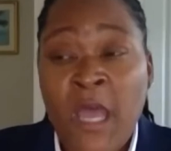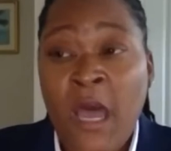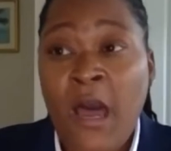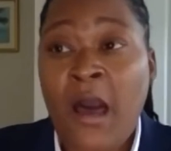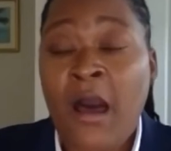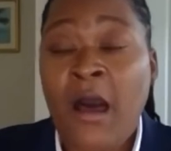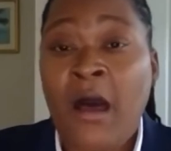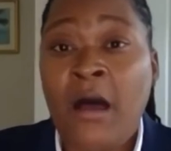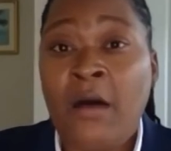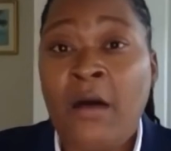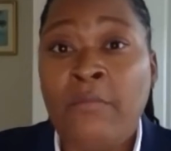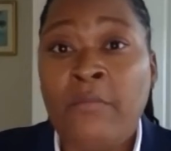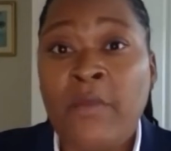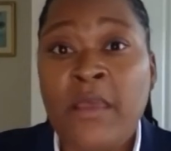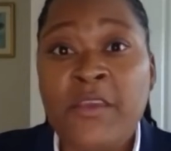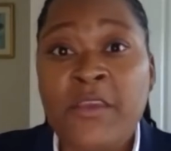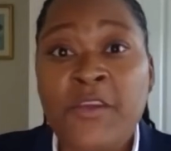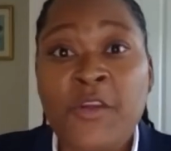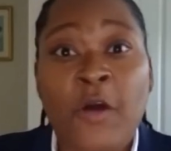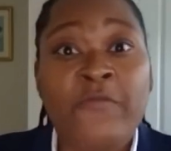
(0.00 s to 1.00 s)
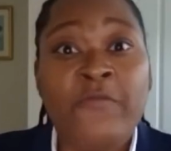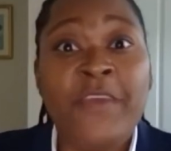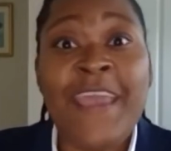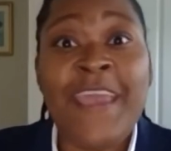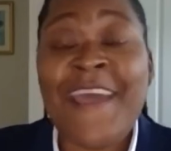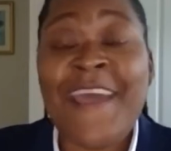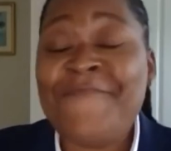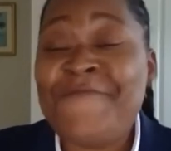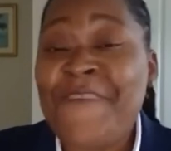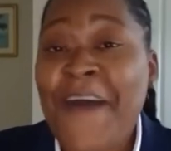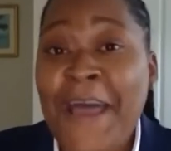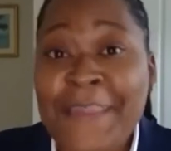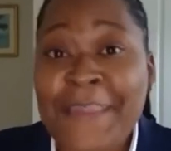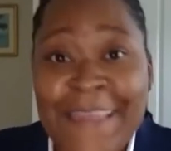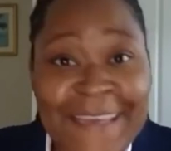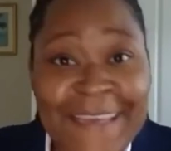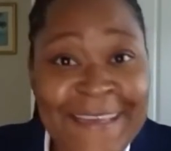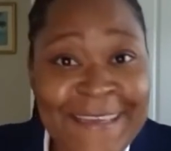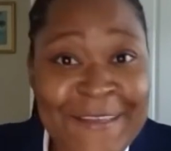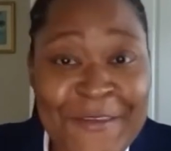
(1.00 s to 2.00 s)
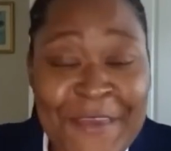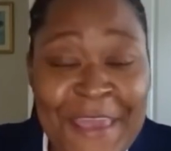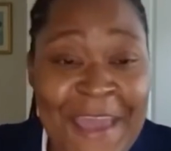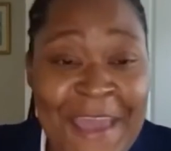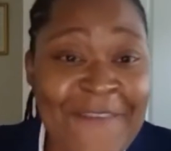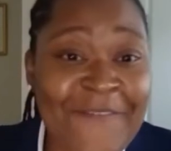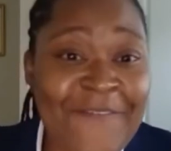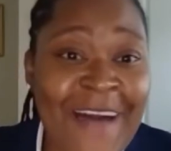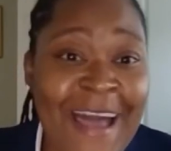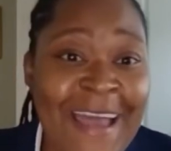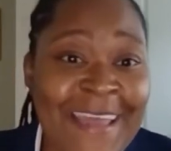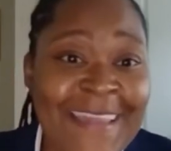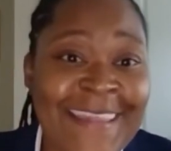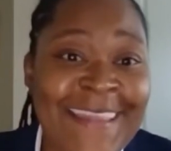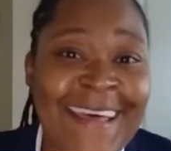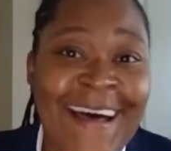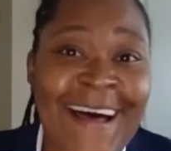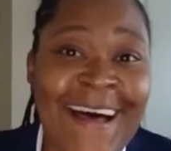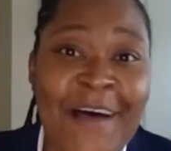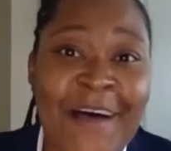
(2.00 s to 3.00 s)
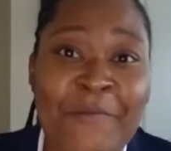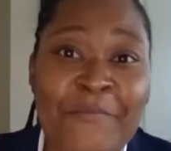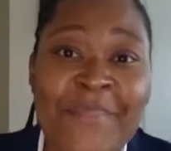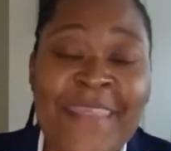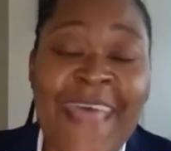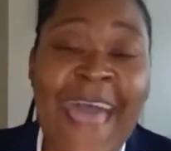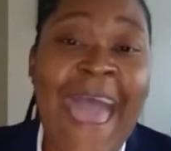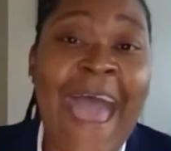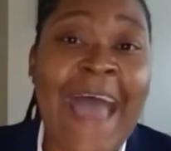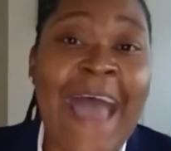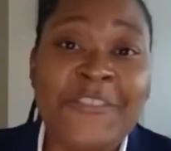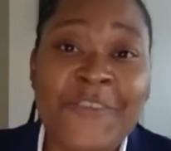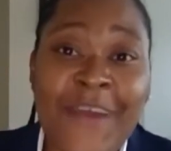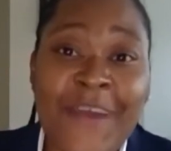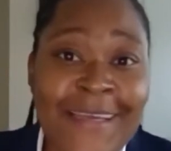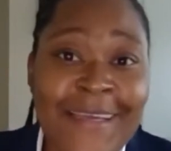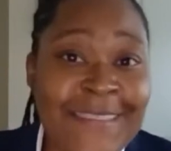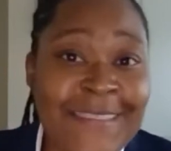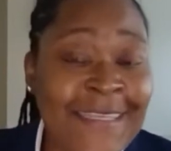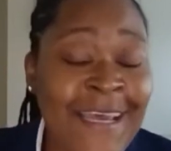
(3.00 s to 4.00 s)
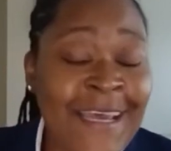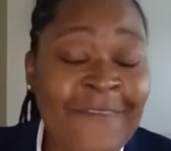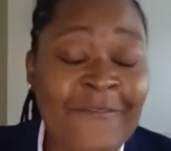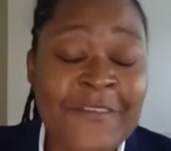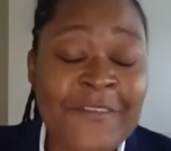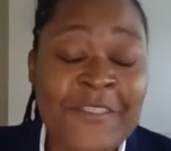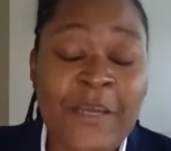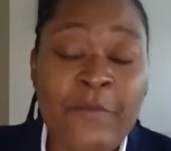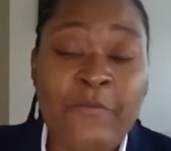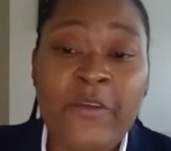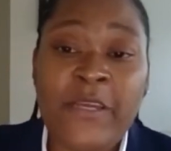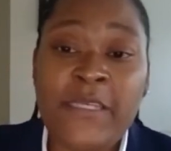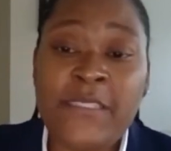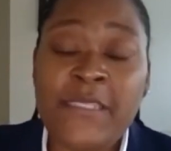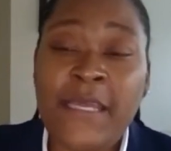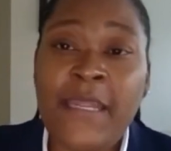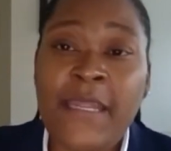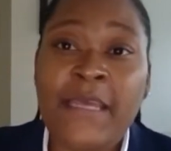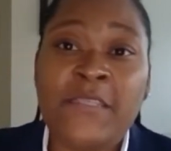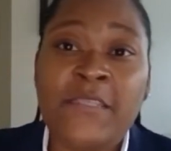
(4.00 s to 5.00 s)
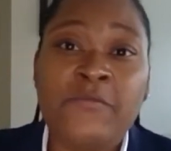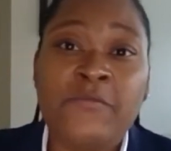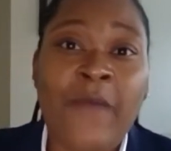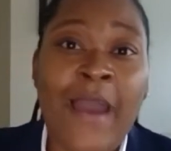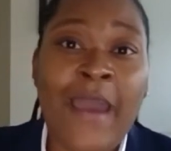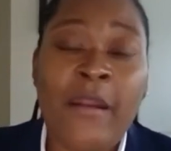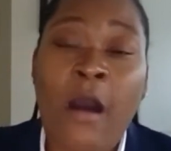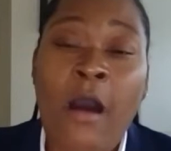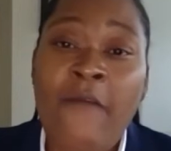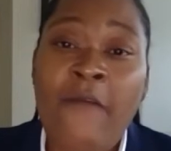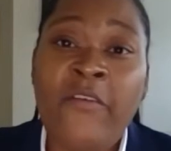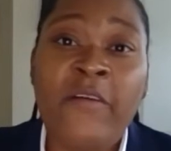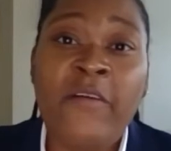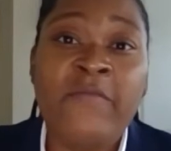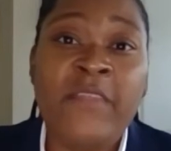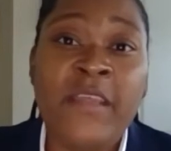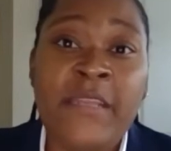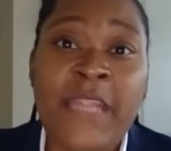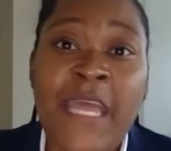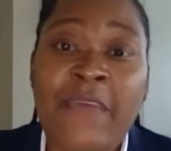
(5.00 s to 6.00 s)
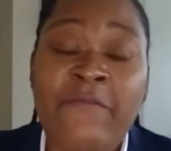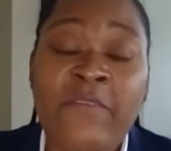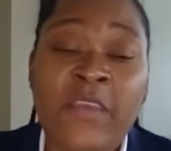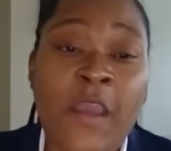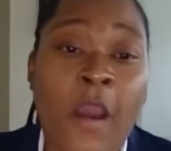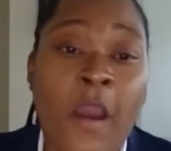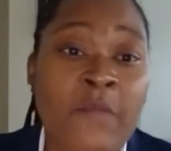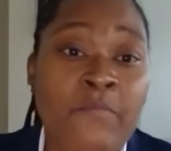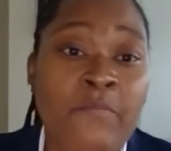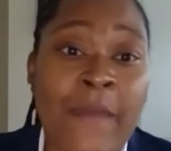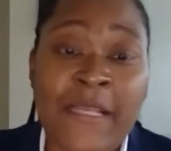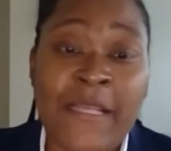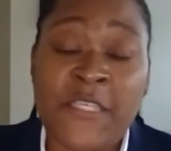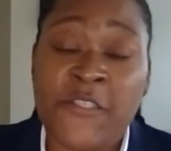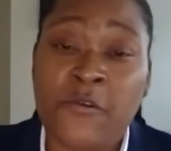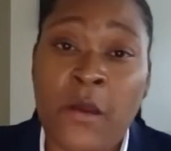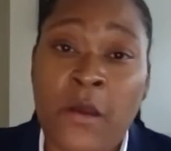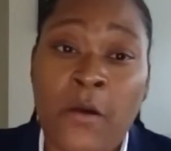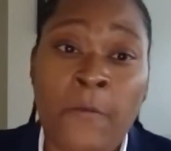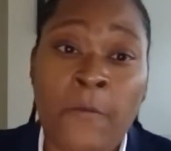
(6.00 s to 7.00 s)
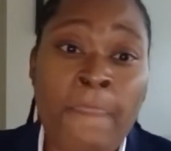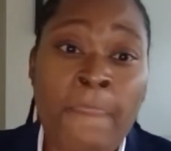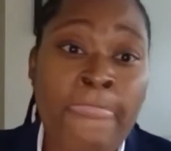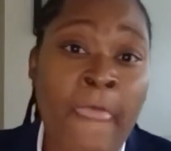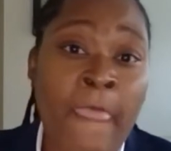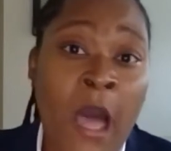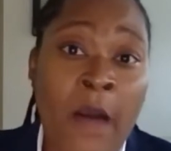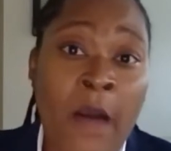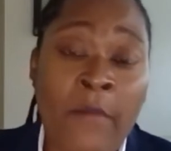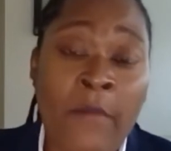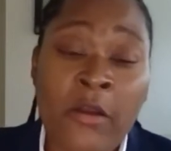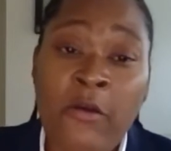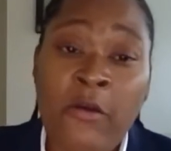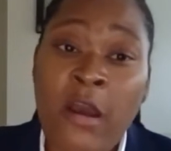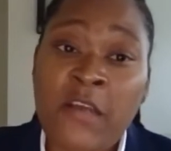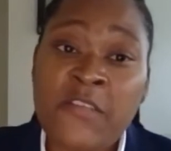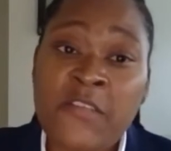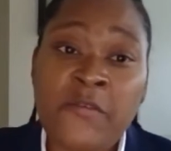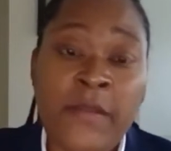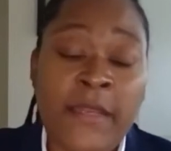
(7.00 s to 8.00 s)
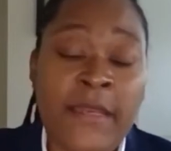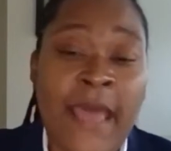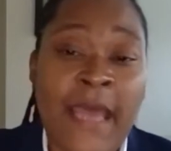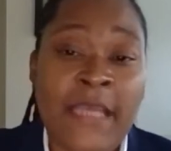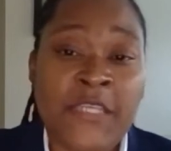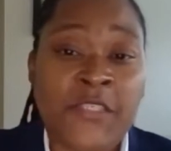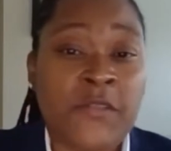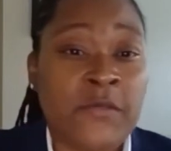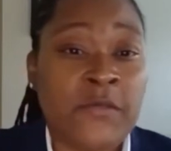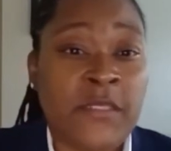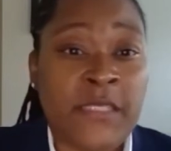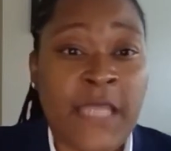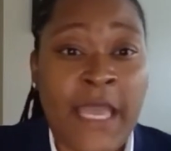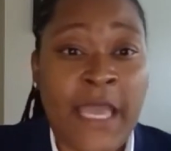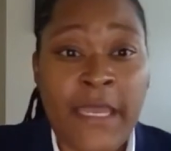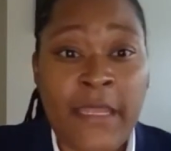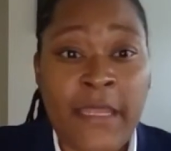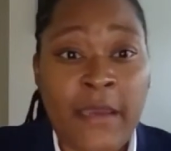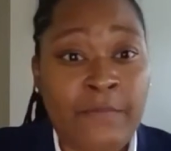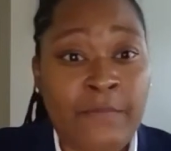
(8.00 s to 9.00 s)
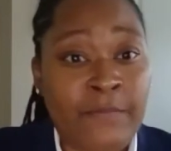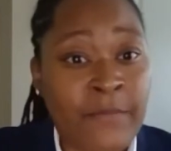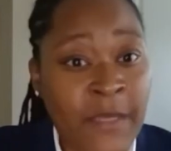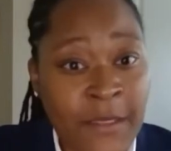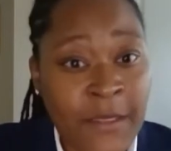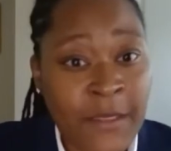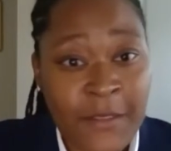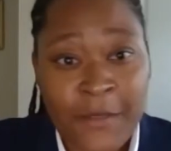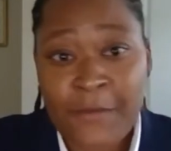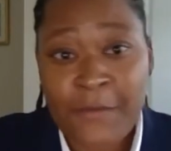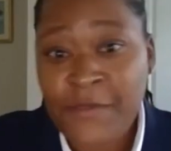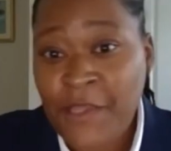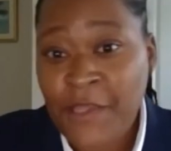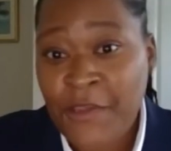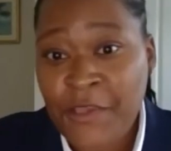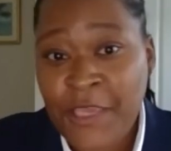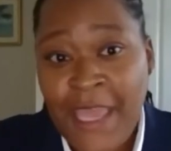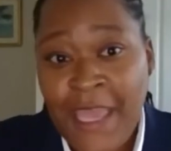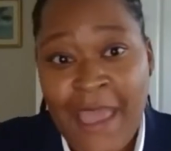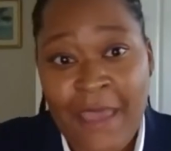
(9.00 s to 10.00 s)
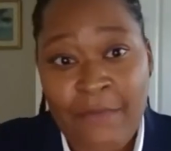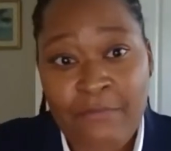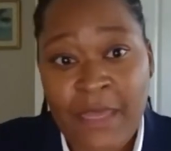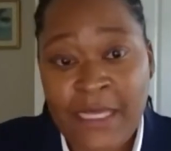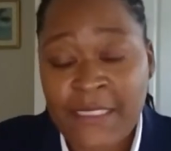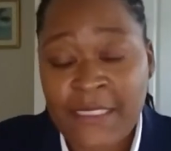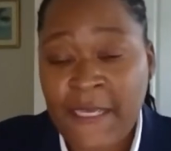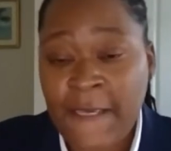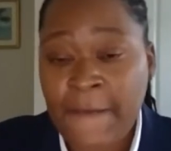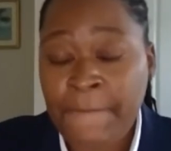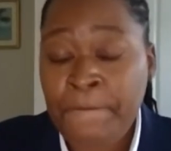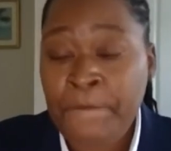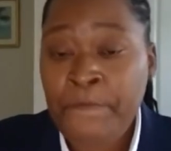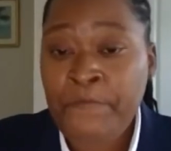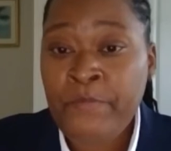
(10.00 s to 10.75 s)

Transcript: If you can't find the address for some reason, it's right off of the Navy Yard Metro, across from the National Stadium, so you can't miss it.